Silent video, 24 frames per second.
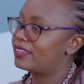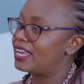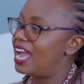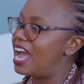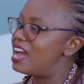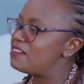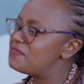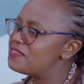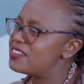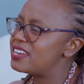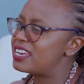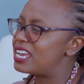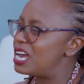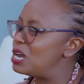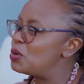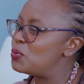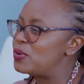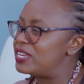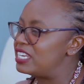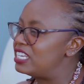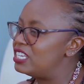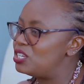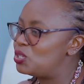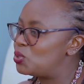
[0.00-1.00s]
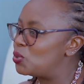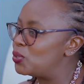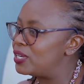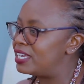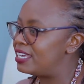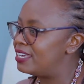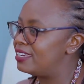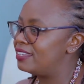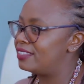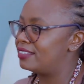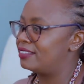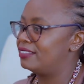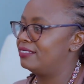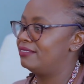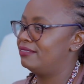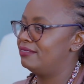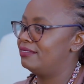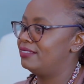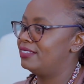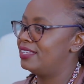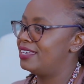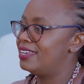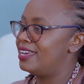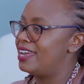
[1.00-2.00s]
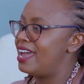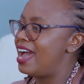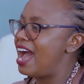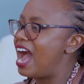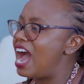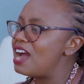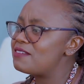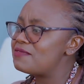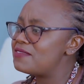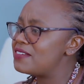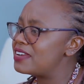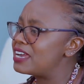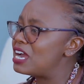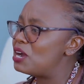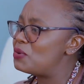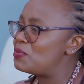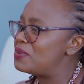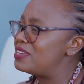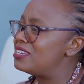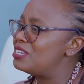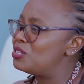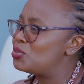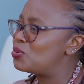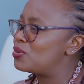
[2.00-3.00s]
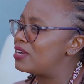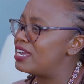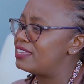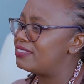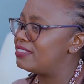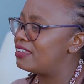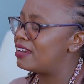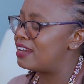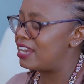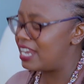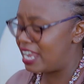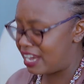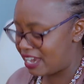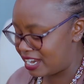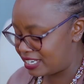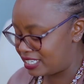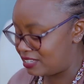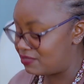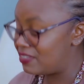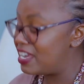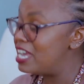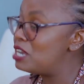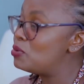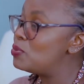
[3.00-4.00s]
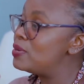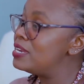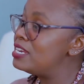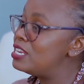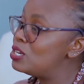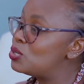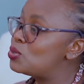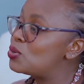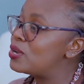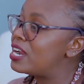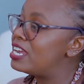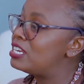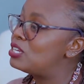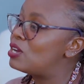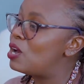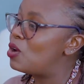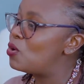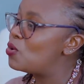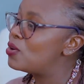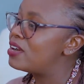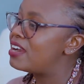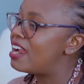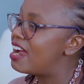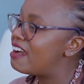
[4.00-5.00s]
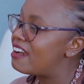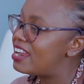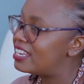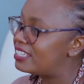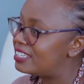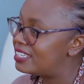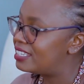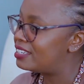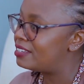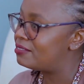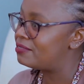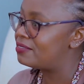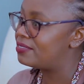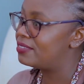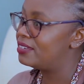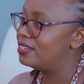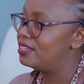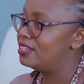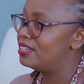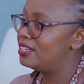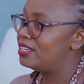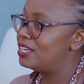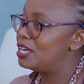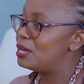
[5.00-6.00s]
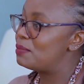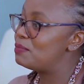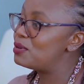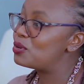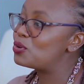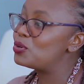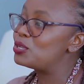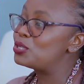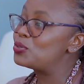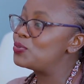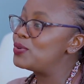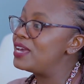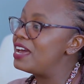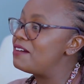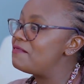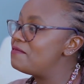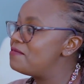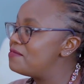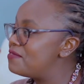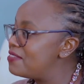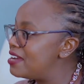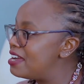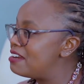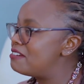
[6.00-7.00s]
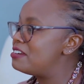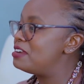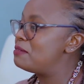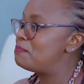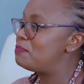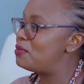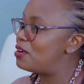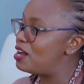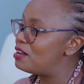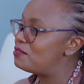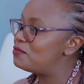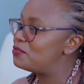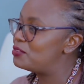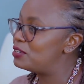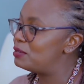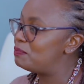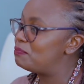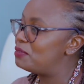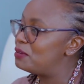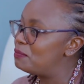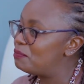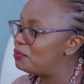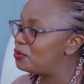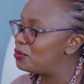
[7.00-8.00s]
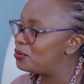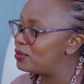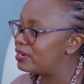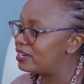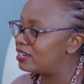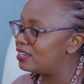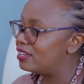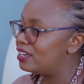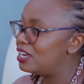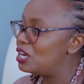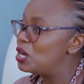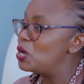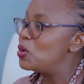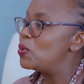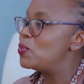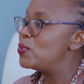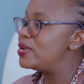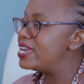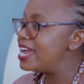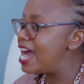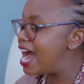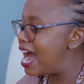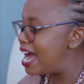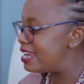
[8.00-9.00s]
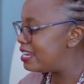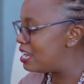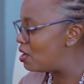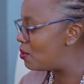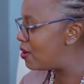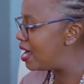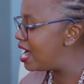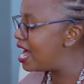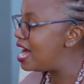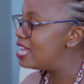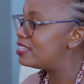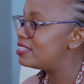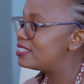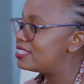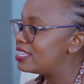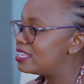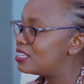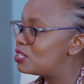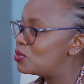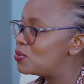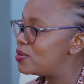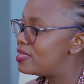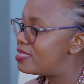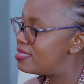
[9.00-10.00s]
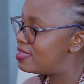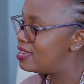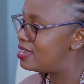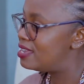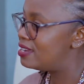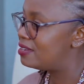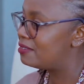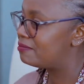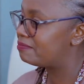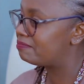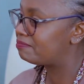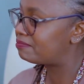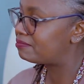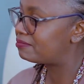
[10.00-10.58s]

Africa, we need to heal. Africa, we need to write their narrative. And we need to write our own narrative. Because we are very powerful people. We had our answers within.